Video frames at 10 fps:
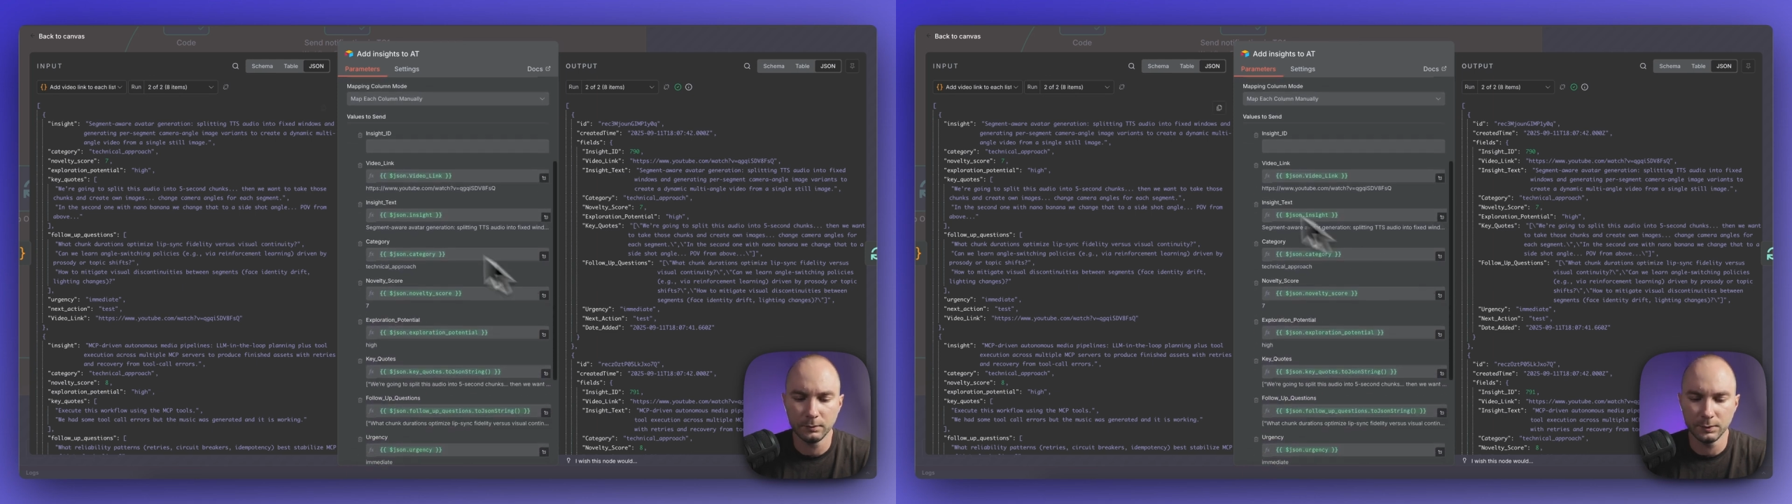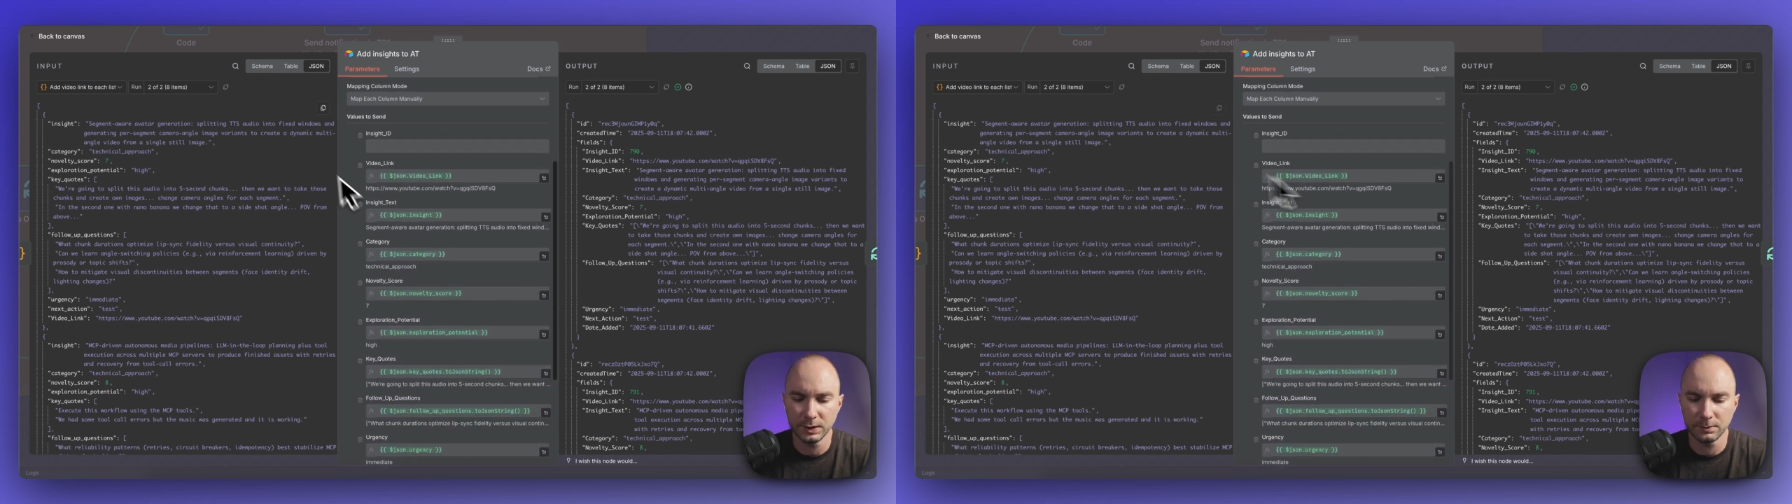
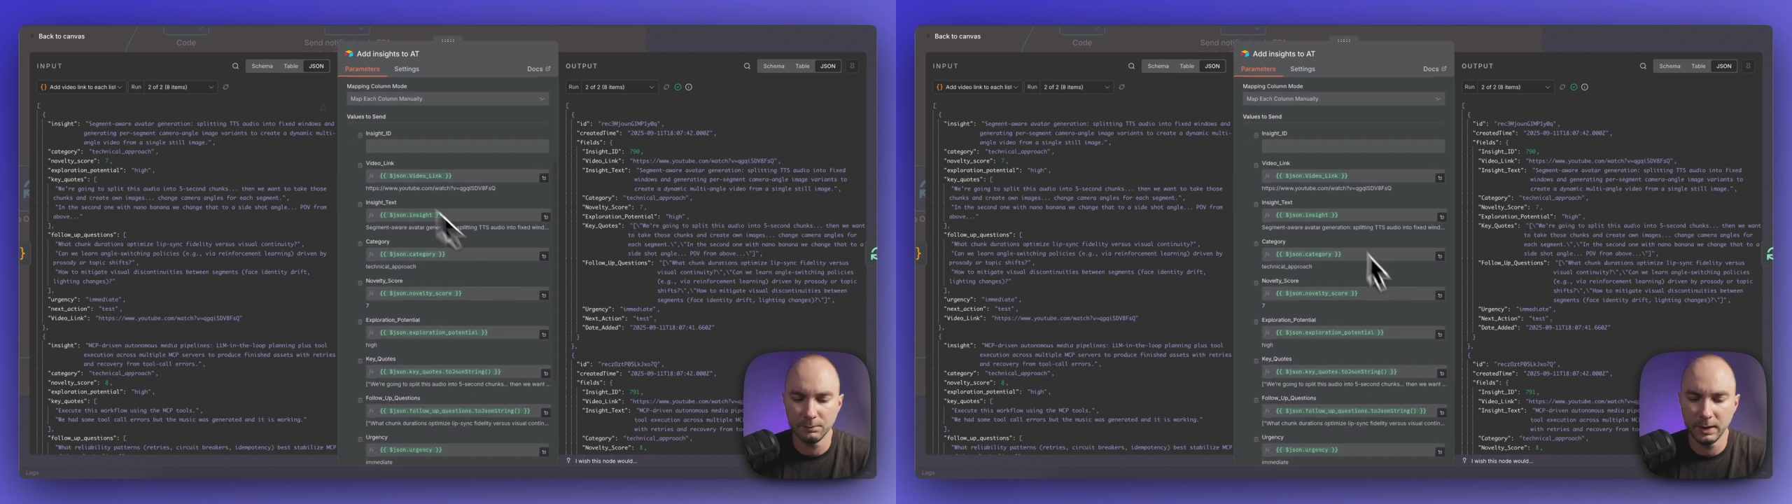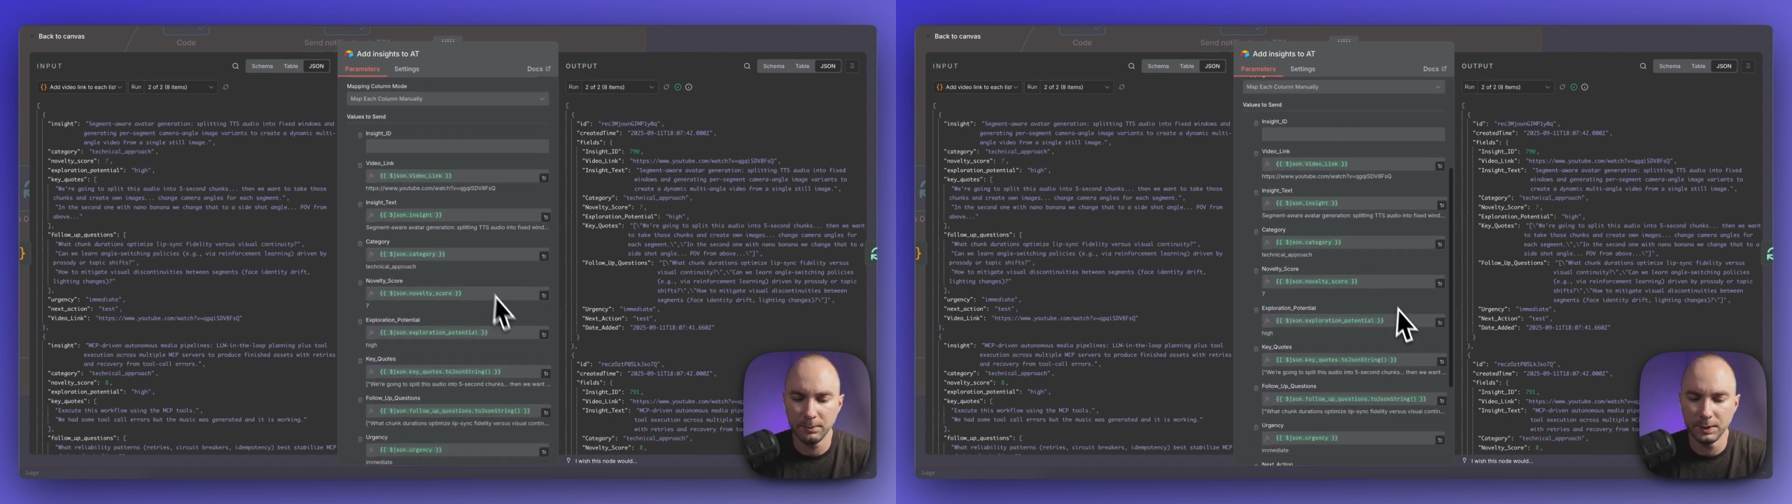just
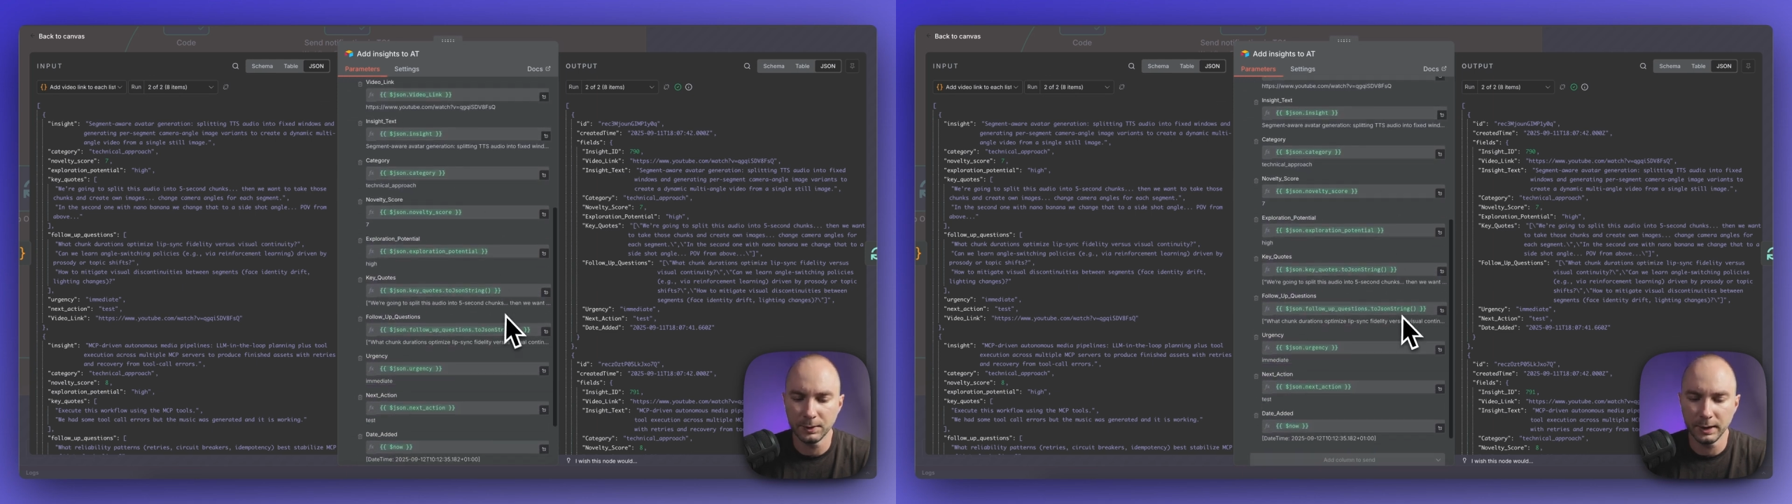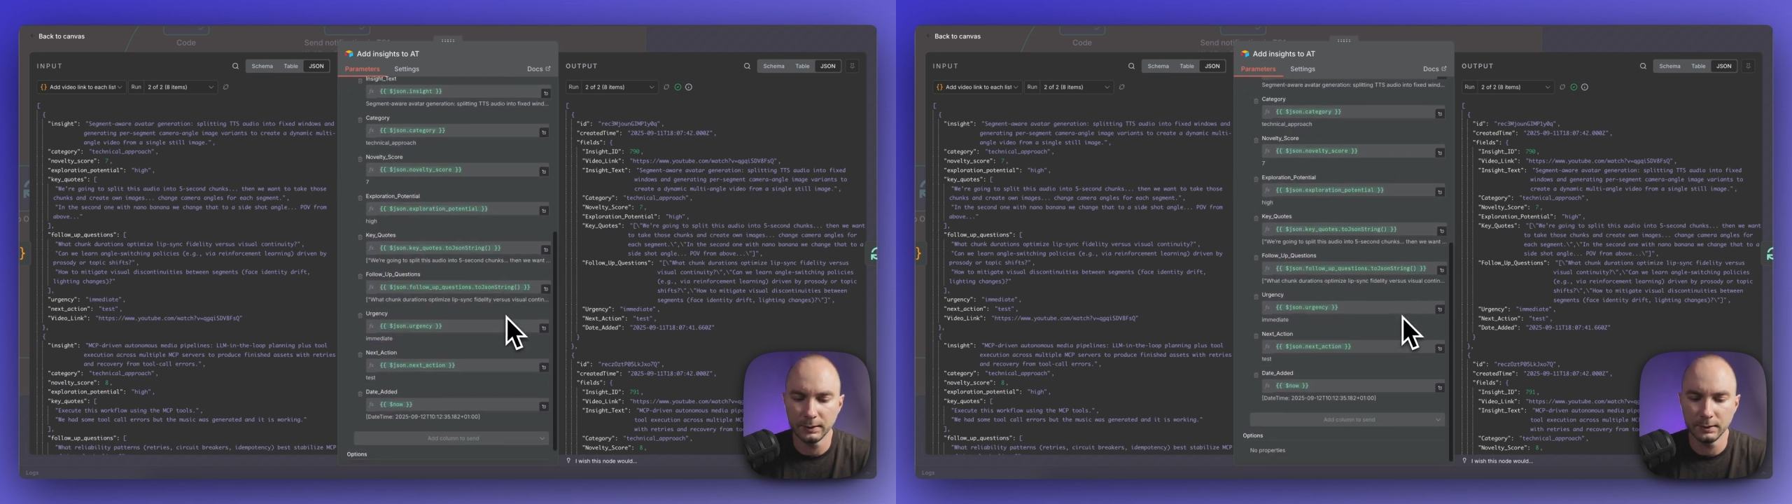map the
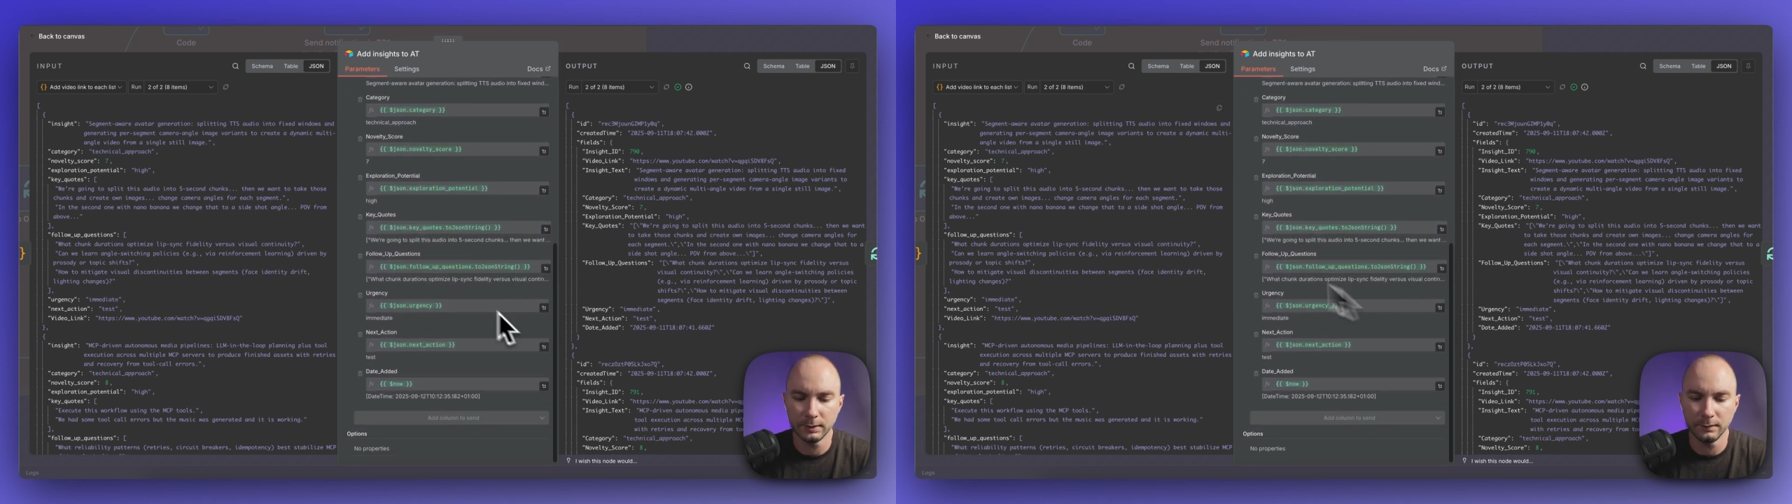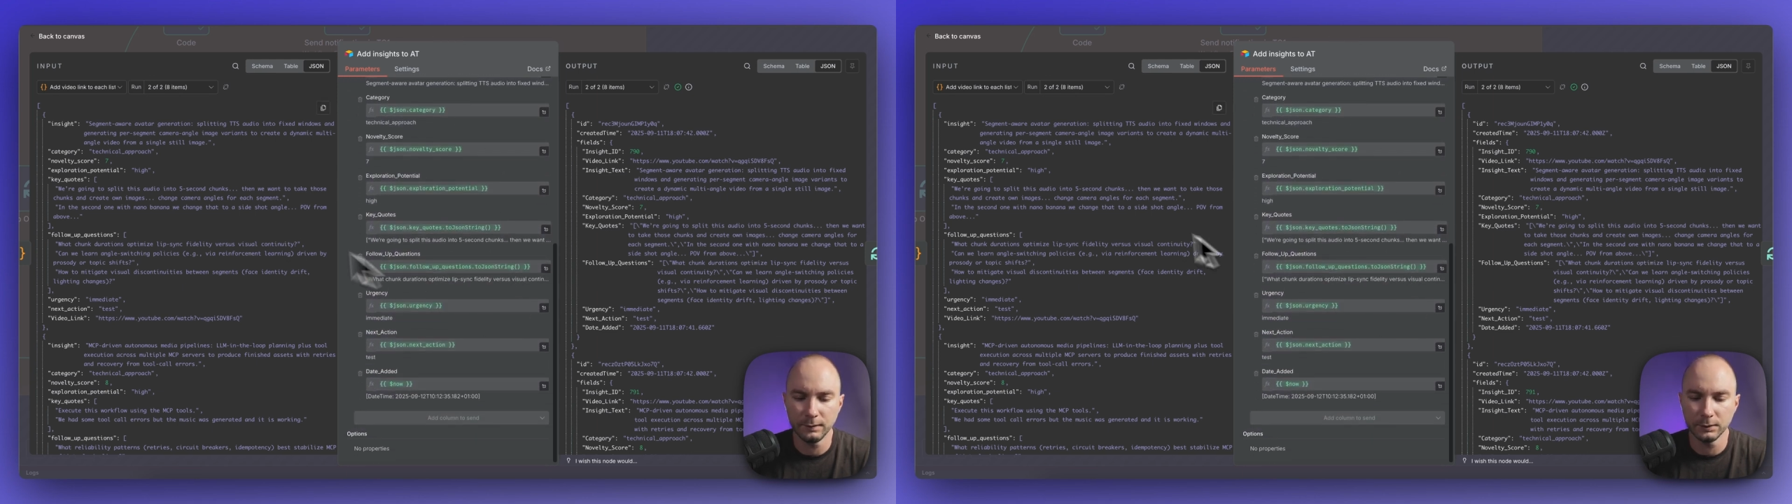
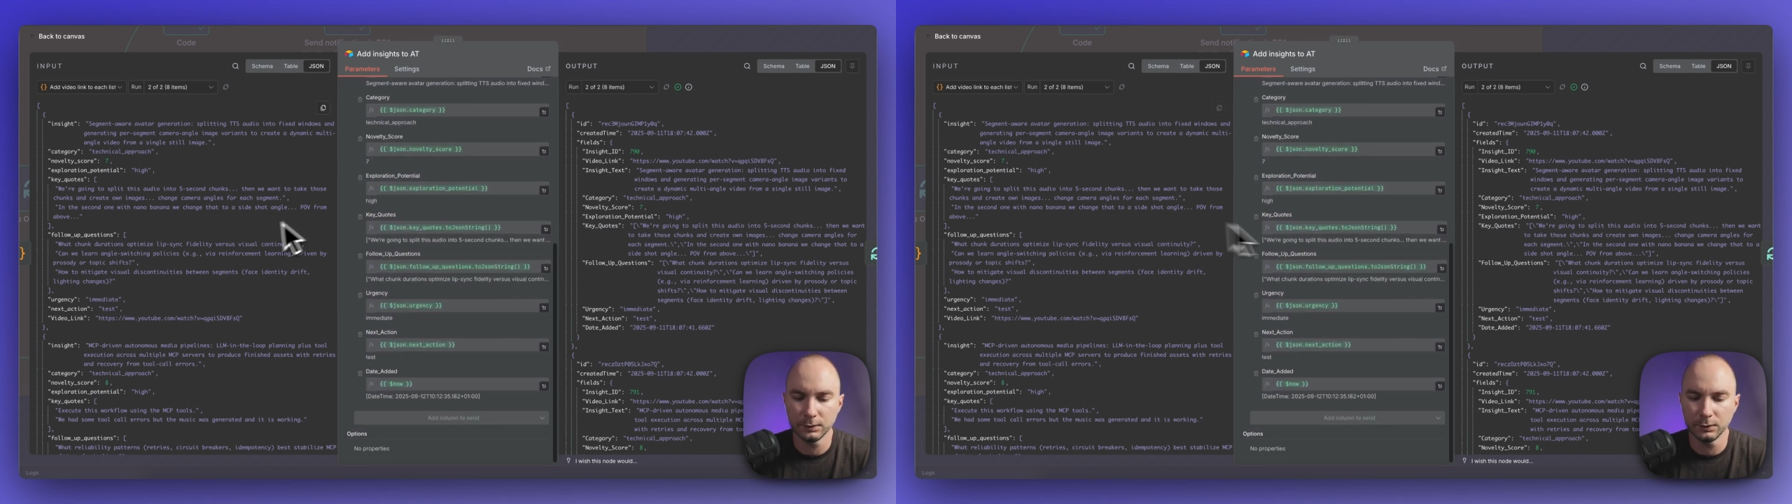right field